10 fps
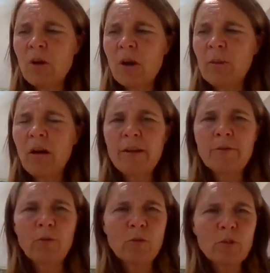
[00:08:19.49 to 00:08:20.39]
apply
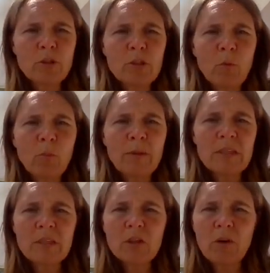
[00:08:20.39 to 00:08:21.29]
for the small
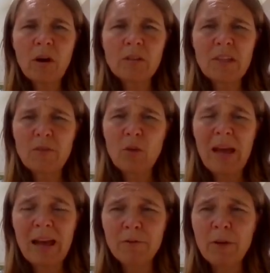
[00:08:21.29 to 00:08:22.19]
business grant if you
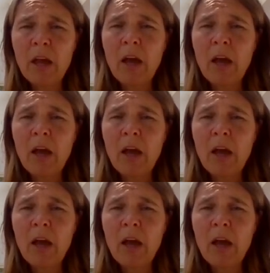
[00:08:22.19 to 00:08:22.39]
have